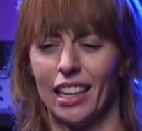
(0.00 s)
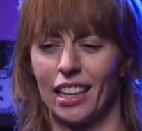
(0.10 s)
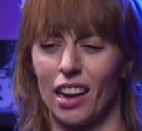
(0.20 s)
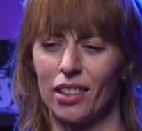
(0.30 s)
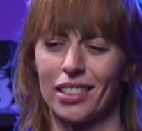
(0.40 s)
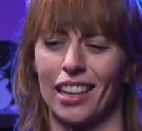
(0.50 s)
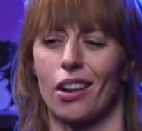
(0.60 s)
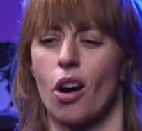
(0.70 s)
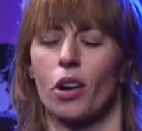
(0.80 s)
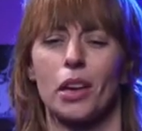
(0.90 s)
of looks like a
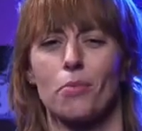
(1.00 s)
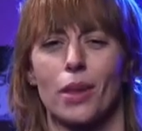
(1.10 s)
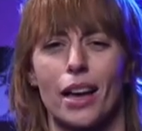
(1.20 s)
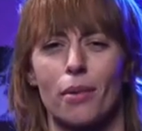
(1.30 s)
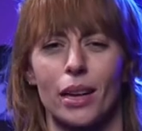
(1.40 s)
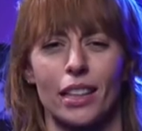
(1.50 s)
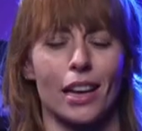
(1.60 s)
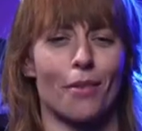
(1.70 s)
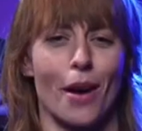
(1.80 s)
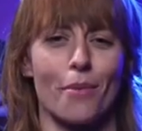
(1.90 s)
hockey player, but I think
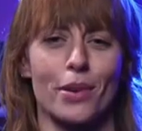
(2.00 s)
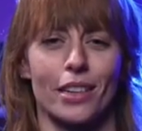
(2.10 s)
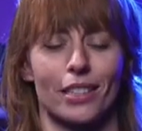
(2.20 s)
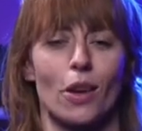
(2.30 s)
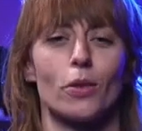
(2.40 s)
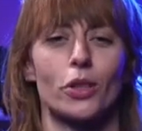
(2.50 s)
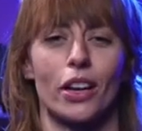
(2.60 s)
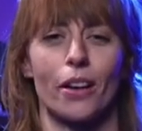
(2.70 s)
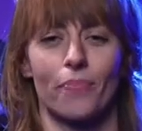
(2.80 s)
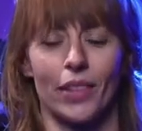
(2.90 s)
it might be a
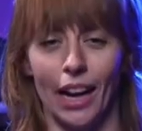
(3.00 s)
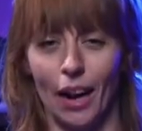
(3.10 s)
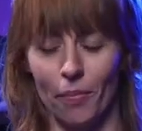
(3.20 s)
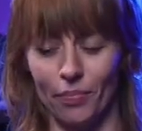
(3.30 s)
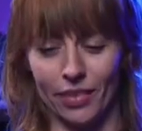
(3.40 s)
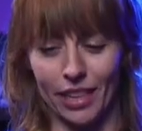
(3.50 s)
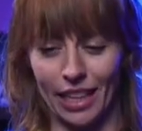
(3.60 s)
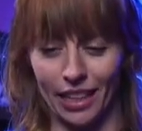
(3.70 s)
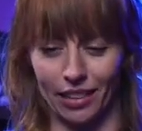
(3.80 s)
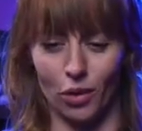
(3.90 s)
soldier
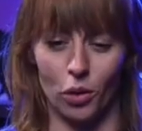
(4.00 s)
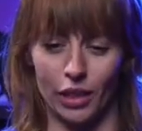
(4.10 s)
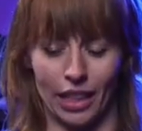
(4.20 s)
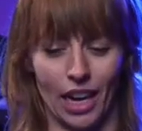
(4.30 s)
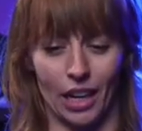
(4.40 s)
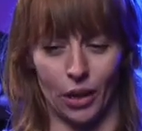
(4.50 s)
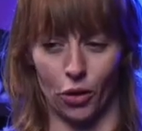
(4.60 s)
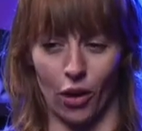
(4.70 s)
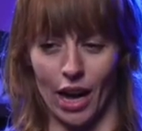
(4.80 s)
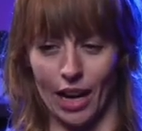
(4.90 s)
in kind of
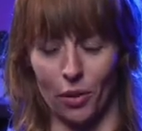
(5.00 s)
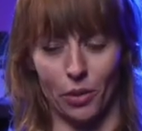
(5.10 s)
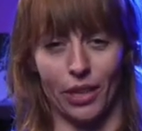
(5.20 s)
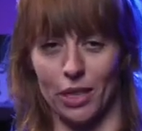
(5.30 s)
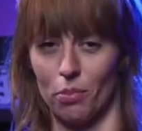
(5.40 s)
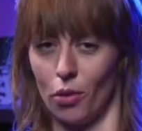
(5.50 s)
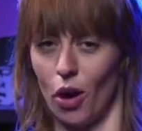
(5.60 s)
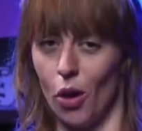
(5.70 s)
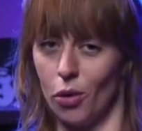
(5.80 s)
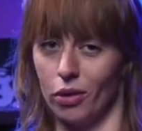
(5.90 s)
grey with this
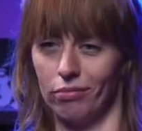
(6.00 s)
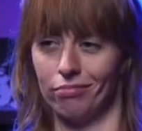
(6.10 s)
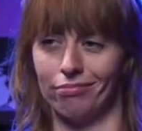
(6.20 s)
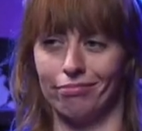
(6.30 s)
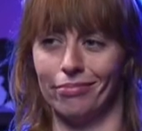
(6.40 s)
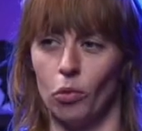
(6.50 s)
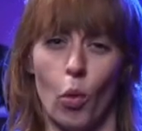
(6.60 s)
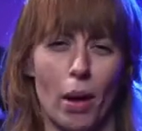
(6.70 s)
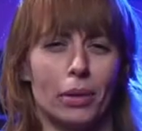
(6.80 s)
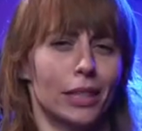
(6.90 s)
maroon
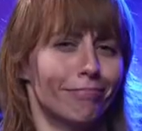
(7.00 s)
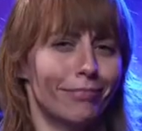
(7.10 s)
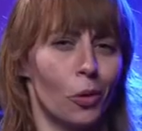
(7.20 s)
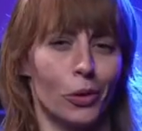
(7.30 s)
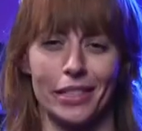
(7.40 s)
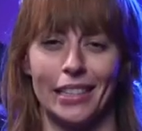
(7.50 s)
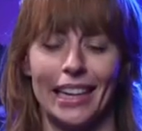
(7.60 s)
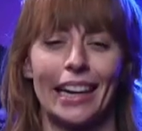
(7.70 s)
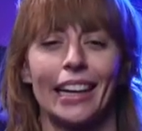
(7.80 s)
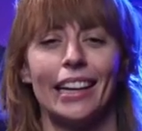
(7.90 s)
weapon or
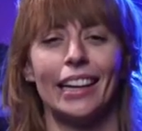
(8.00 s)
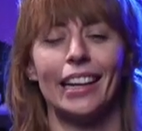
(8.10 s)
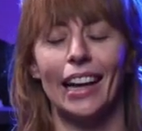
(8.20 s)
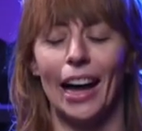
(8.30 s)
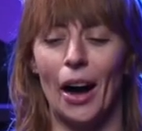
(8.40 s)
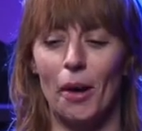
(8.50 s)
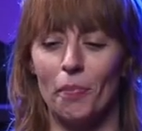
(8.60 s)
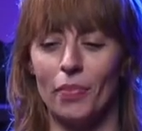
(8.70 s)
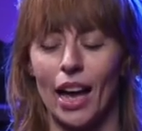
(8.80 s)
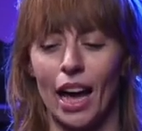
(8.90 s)
stick.
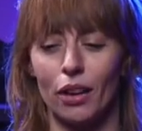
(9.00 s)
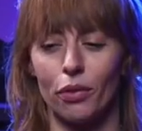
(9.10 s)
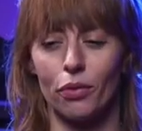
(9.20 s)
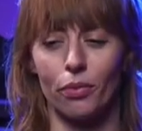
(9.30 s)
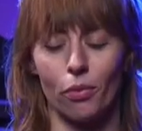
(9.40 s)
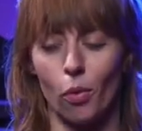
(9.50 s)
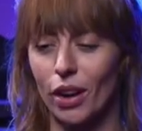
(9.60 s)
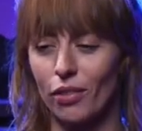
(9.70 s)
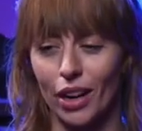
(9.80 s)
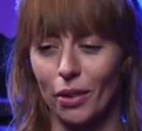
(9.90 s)
And
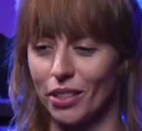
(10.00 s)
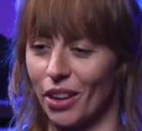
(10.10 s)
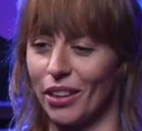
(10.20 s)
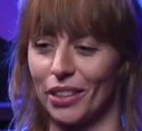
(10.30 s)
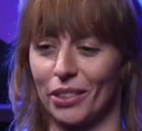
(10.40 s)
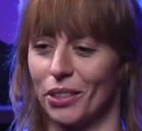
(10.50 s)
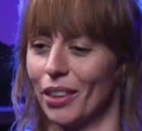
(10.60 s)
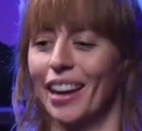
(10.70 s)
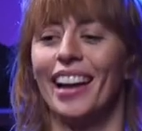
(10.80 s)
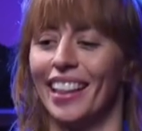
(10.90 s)
whatever I was going through
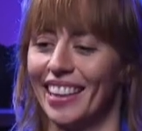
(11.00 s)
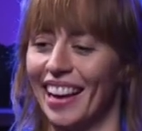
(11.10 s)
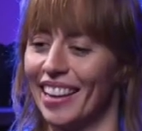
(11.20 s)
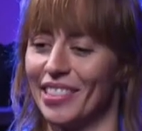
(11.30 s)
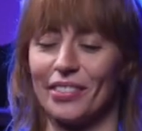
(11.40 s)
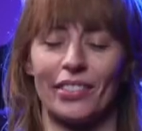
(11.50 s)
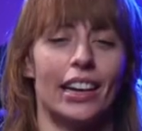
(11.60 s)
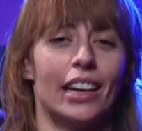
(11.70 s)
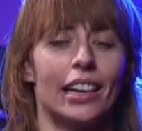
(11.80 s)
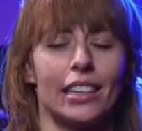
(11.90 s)
at the age of
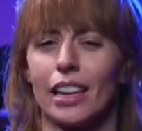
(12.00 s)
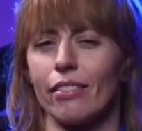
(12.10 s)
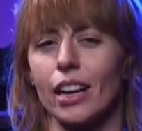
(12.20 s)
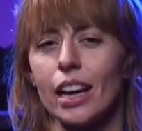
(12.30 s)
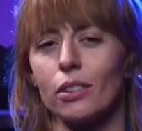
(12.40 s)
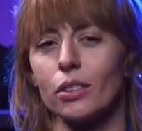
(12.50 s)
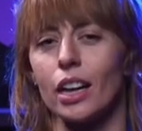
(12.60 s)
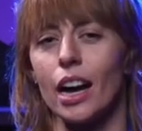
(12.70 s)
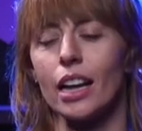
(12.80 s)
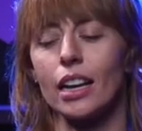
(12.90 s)
7, 8 or
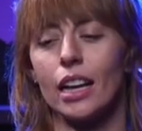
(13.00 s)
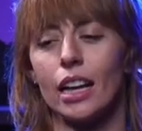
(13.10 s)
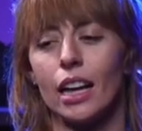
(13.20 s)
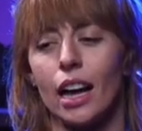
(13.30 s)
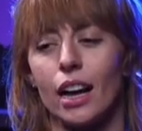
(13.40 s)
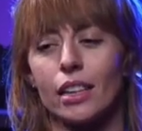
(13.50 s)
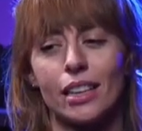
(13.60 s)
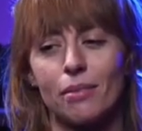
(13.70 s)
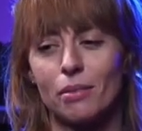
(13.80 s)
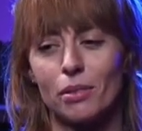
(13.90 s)
9
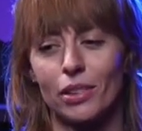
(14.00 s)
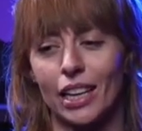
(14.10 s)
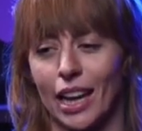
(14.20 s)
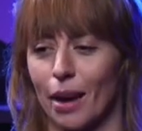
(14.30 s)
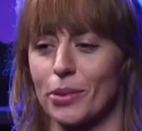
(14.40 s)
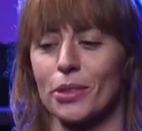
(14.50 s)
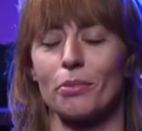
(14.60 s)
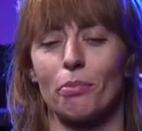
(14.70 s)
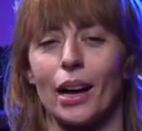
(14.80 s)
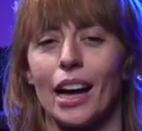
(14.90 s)
seemed to be really
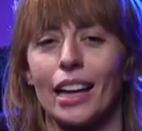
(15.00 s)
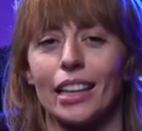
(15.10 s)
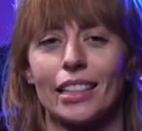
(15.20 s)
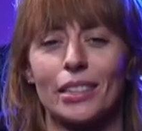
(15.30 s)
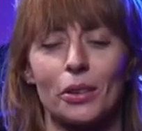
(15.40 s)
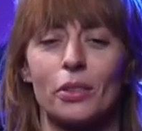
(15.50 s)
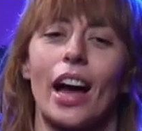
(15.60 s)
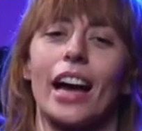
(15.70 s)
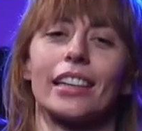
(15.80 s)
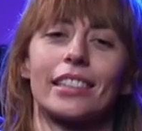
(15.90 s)
captured by the sort of
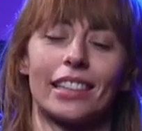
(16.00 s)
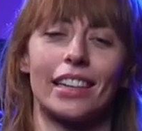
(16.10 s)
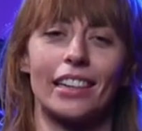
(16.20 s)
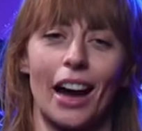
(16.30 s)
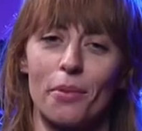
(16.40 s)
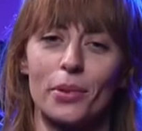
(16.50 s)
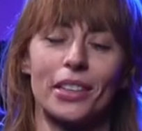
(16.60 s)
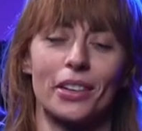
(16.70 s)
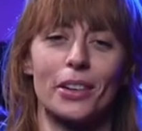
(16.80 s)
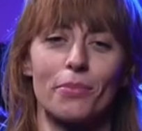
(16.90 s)
angst in Hybrid
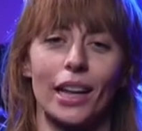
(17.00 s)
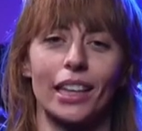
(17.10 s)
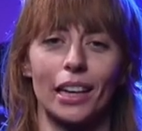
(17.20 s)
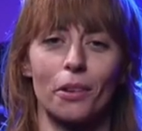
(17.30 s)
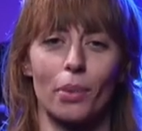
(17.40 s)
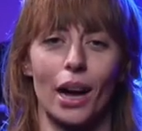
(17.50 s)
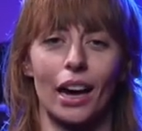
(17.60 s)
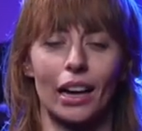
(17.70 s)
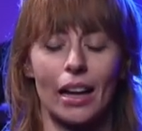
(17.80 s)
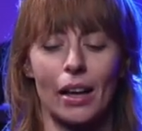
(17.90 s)
Theory by Linkin
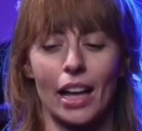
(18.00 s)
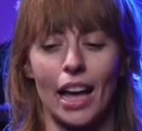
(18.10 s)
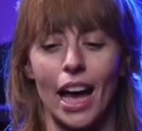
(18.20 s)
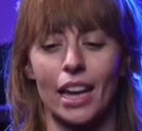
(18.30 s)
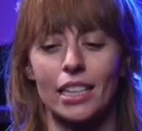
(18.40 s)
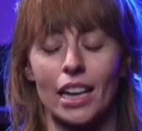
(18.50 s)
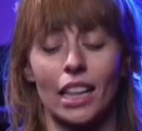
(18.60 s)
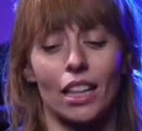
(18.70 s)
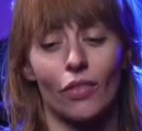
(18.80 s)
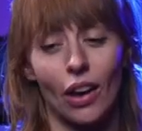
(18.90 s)
Park. And I
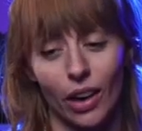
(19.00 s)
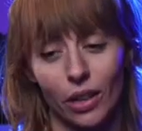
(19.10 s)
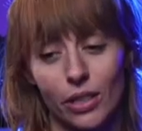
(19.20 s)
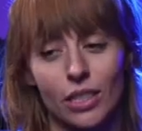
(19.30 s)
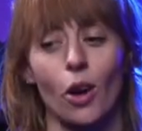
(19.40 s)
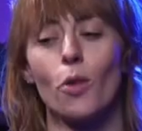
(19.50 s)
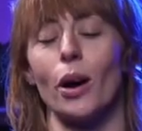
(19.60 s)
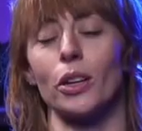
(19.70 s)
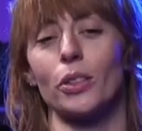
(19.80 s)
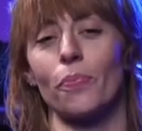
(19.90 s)
love that record so
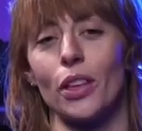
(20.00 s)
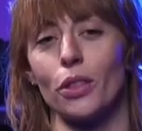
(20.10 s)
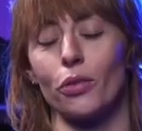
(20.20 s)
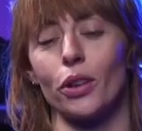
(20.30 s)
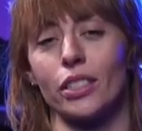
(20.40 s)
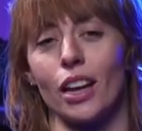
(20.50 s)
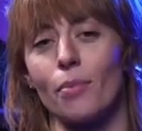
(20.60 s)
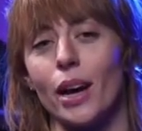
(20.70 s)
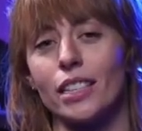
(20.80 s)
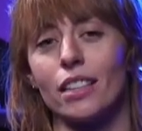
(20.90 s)
much that the first time
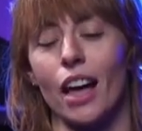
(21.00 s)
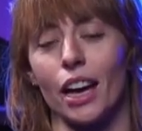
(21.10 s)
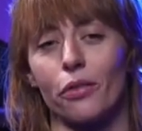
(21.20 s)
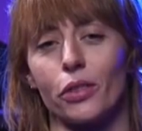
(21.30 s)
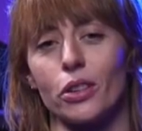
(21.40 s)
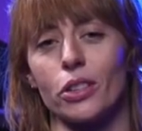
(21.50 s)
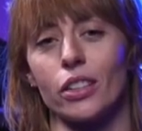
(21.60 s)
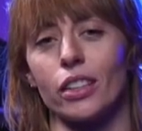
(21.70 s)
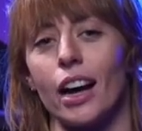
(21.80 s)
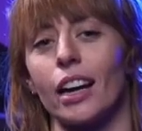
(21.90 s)
I did a
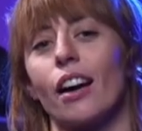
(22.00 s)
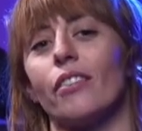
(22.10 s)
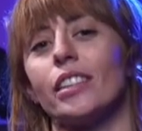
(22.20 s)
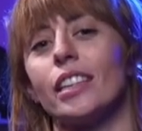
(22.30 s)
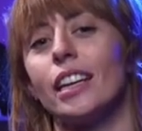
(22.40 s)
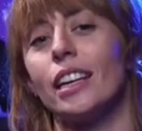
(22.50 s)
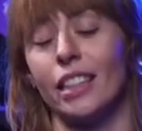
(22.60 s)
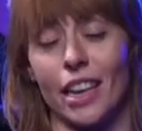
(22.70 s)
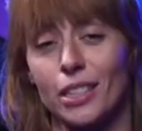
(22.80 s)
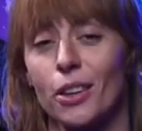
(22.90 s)
version, I covered
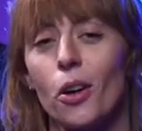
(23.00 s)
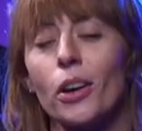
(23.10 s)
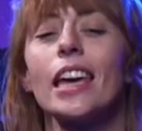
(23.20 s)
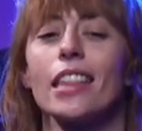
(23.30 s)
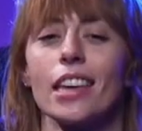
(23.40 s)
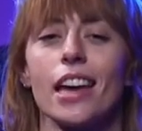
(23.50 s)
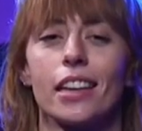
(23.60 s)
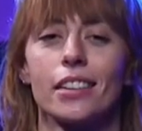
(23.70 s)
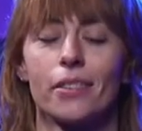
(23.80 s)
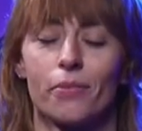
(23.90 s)
their song In the
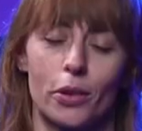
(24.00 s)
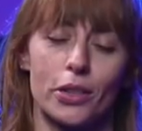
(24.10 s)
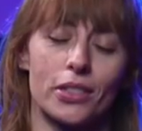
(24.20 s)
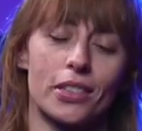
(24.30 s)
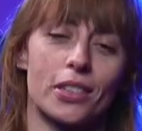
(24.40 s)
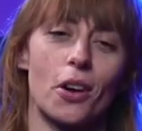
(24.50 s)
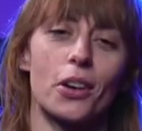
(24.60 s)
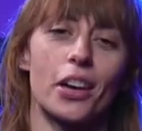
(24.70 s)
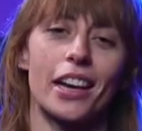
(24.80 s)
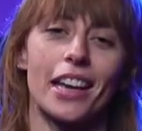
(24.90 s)
End, which is the song
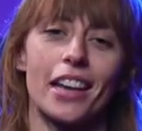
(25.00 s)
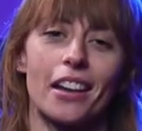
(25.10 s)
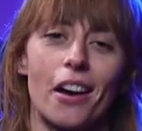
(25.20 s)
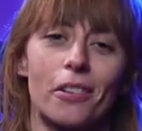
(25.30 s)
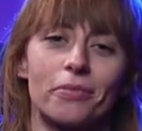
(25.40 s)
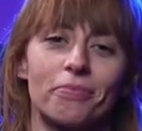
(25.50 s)
you're going to hear now.